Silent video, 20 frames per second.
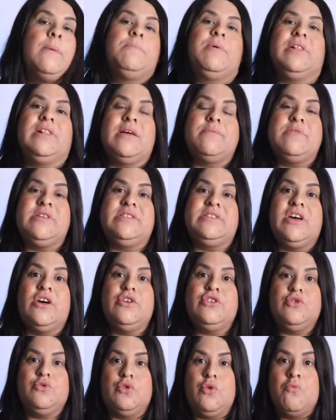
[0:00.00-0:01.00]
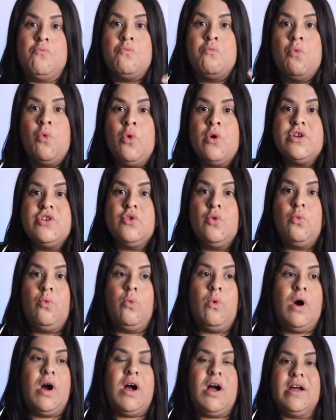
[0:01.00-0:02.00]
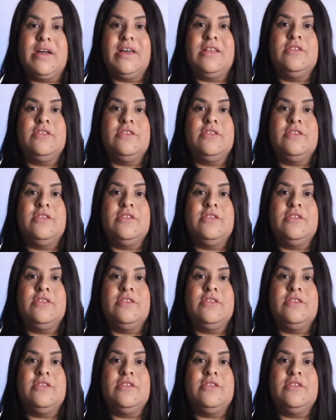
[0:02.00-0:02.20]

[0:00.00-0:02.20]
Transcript: But let me tell you, the more you walk